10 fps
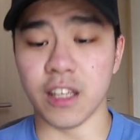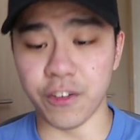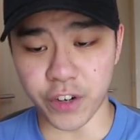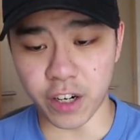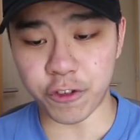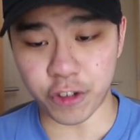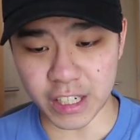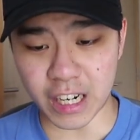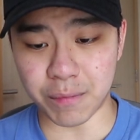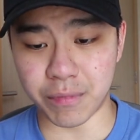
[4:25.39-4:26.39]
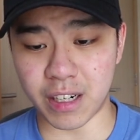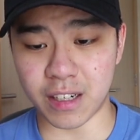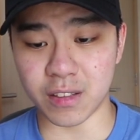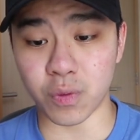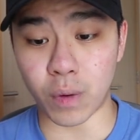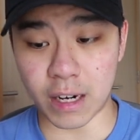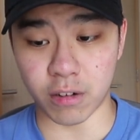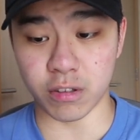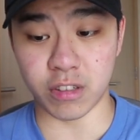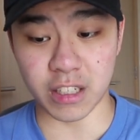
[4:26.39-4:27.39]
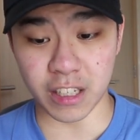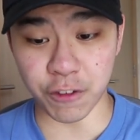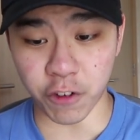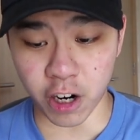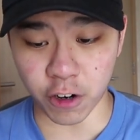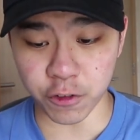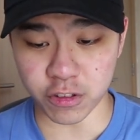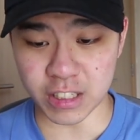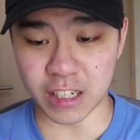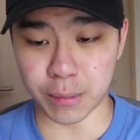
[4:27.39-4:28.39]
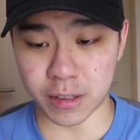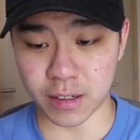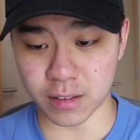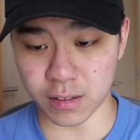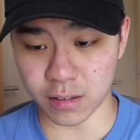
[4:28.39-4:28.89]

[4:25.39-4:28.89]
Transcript: Evolve 3 Abras. Wow, evolve 3 Abras.